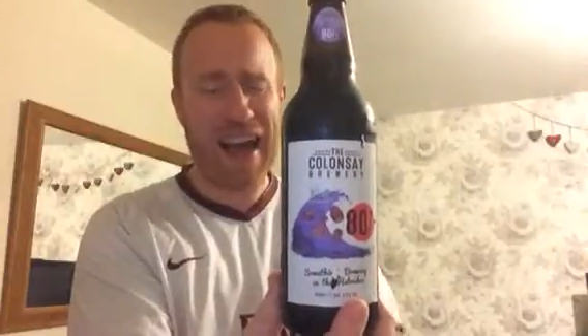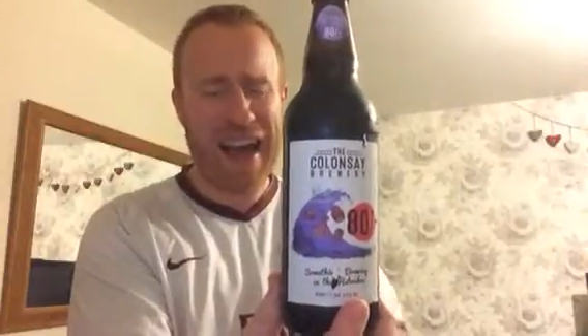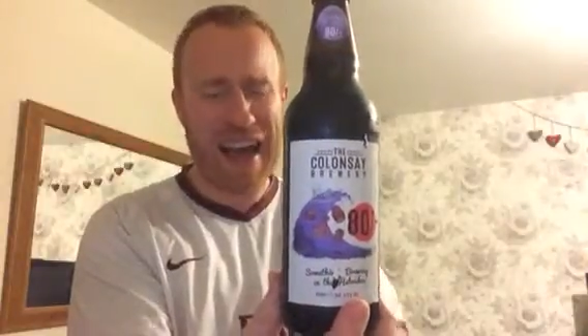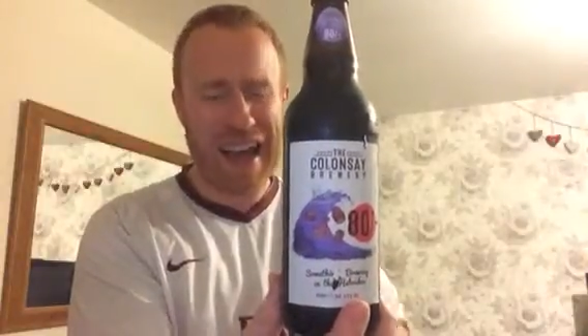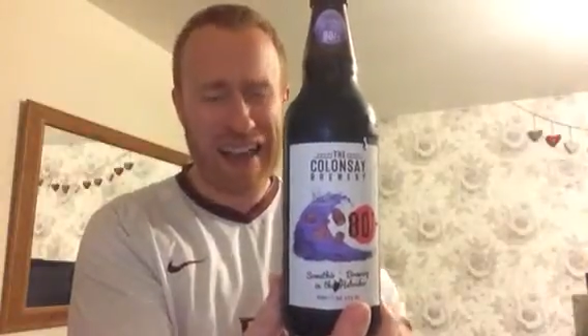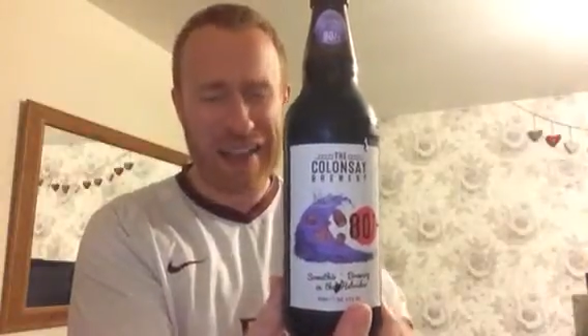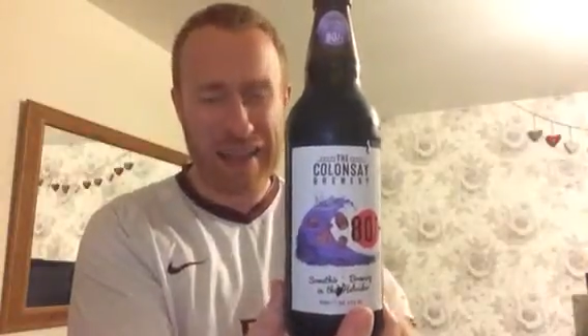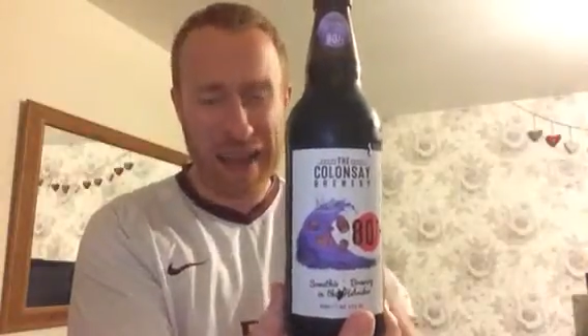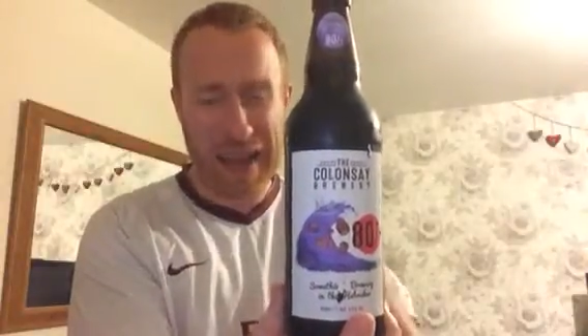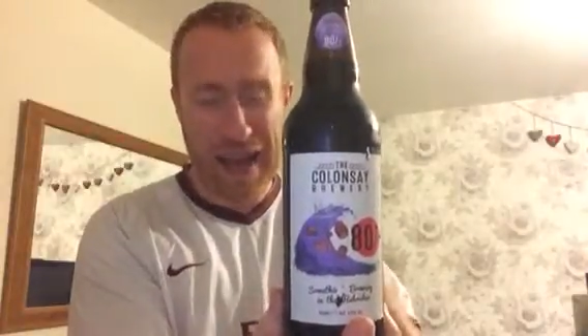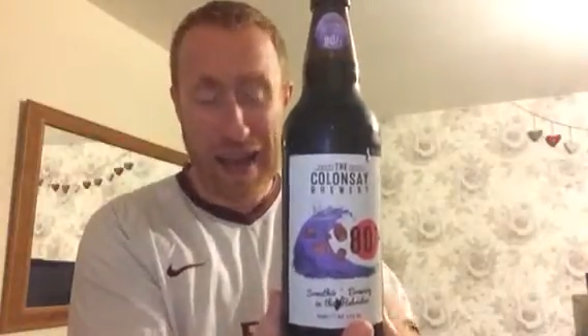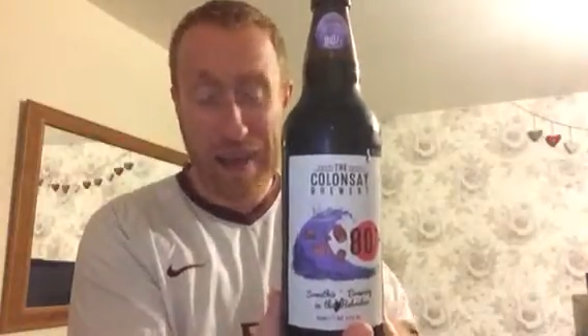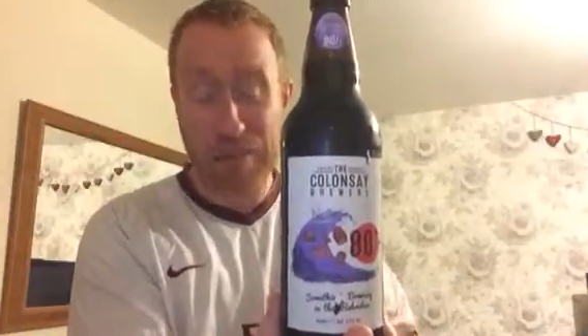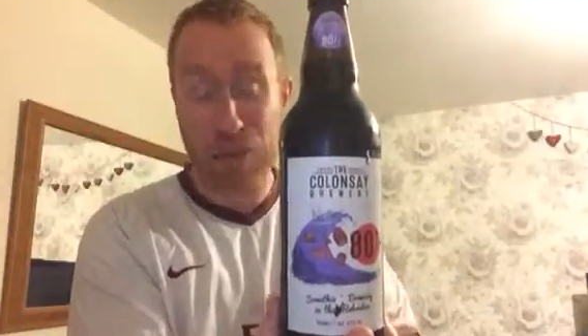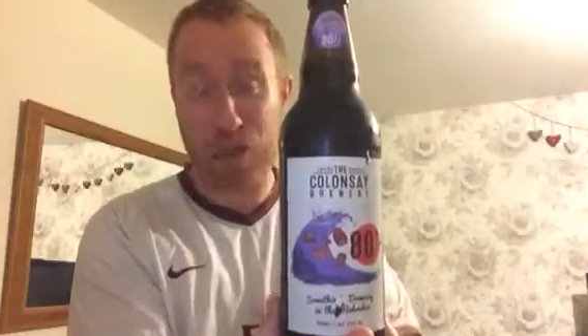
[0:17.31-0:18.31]
I had the
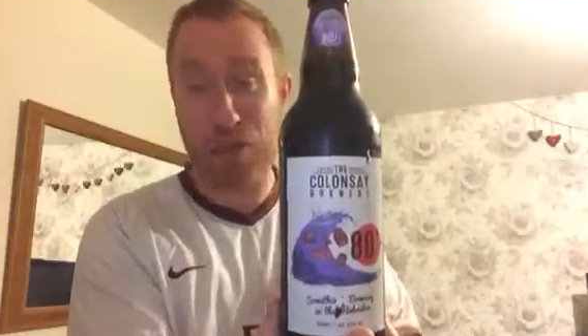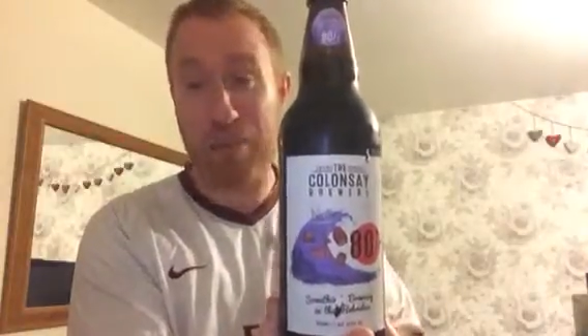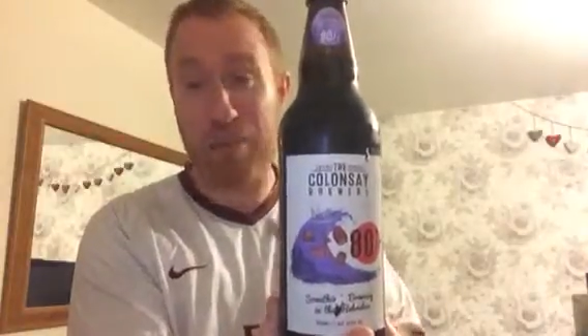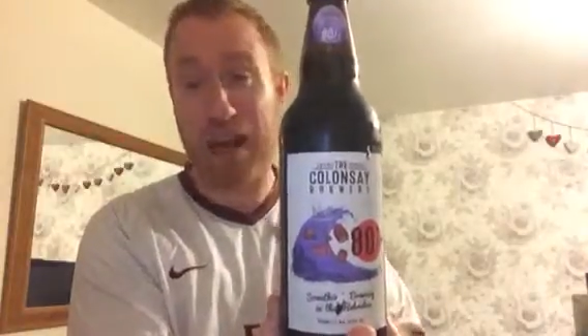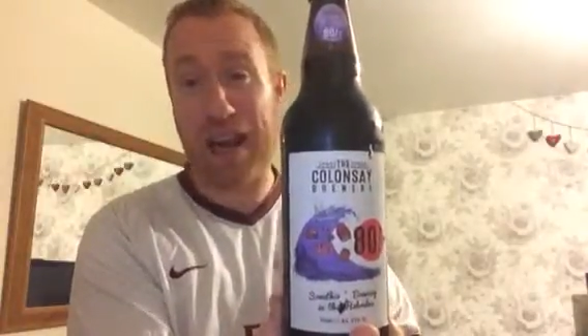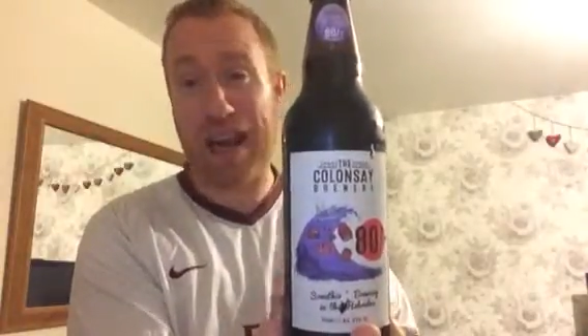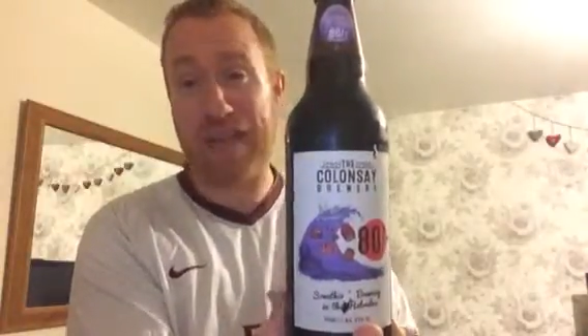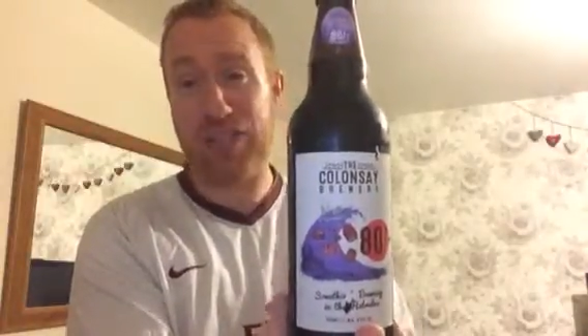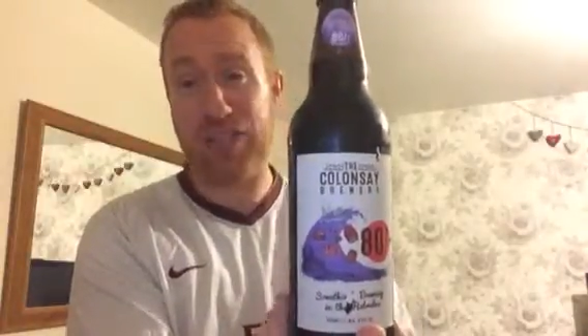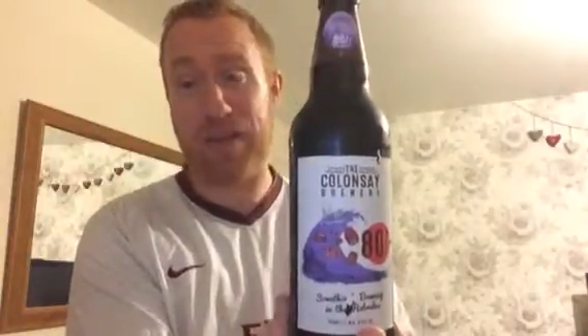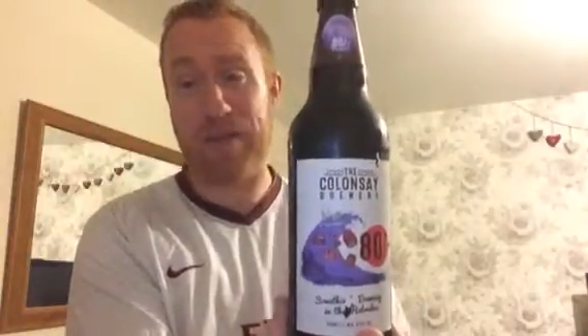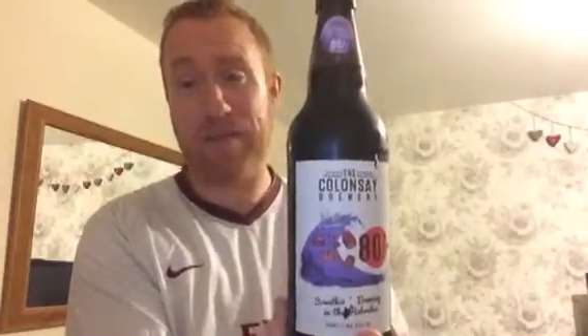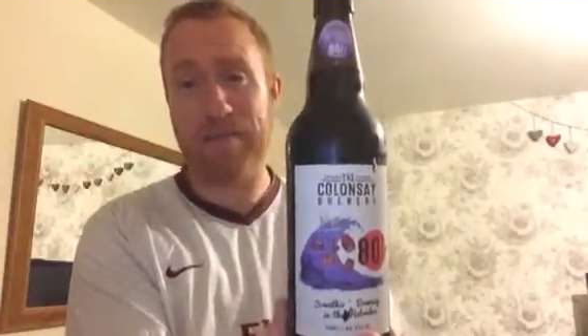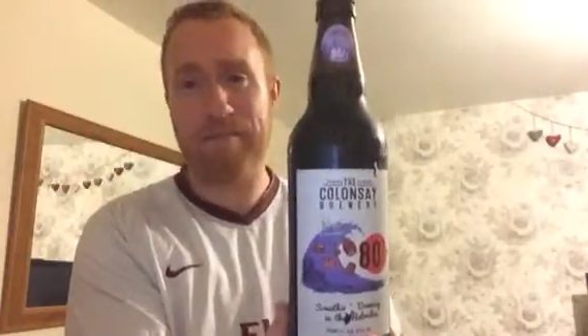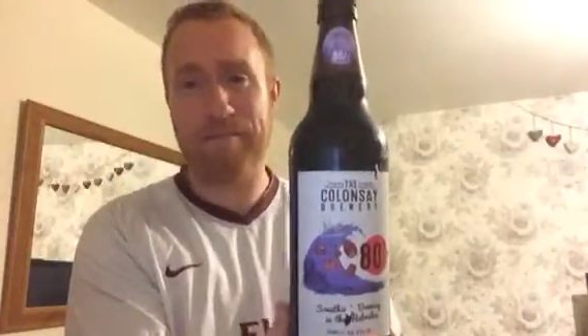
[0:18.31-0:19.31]
absolute
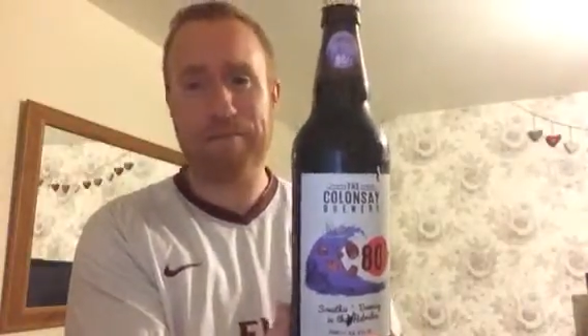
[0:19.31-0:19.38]
pleasure